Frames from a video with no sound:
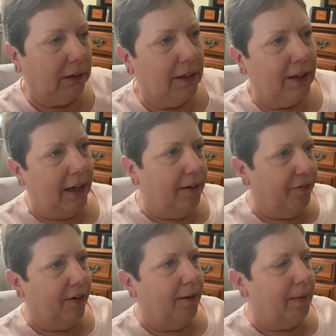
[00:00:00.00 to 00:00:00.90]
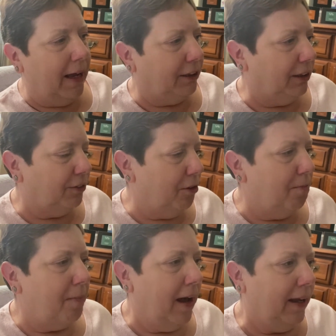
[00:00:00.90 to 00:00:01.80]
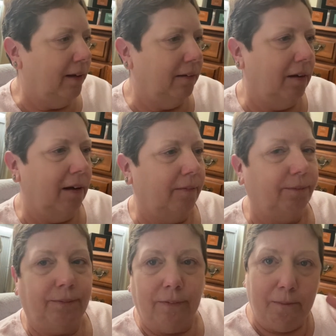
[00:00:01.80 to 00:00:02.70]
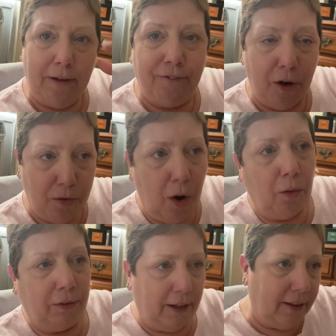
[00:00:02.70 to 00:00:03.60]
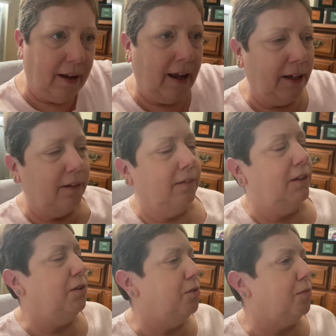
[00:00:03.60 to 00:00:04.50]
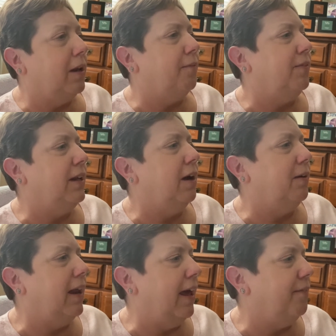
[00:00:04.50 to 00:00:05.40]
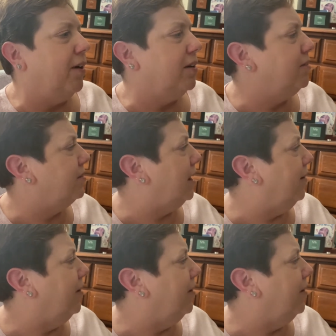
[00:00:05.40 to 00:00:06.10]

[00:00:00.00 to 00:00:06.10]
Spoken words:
thing from Ash's room, my phone holder that I use when I'm videoing Avon and stuff.